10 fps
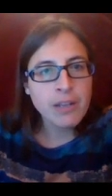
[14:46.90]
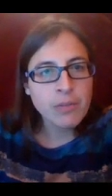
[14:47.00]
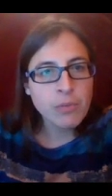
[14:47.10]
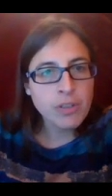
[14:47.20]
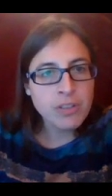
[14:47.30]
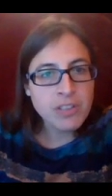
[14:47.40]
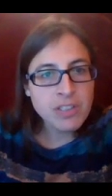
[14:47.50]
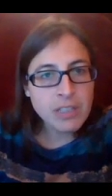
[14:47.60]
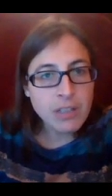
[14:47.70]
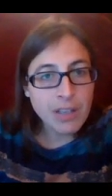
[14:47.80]
And you can
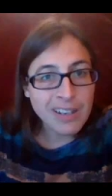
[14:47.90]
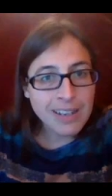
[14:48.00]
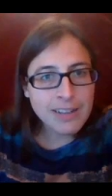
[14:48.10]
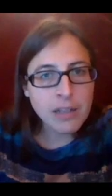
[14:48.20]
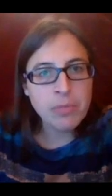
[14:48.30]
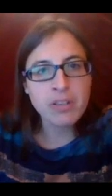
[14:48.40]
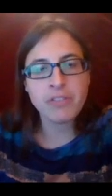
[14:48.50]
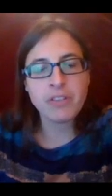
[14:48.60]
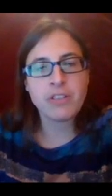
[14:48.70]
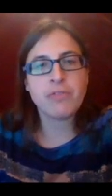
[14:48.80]
see a little bit
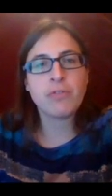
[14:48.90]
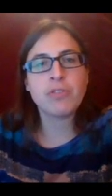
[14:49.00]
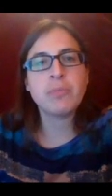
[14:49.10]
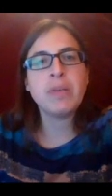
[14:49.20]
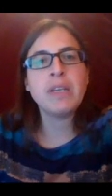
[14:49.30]
of it, of course,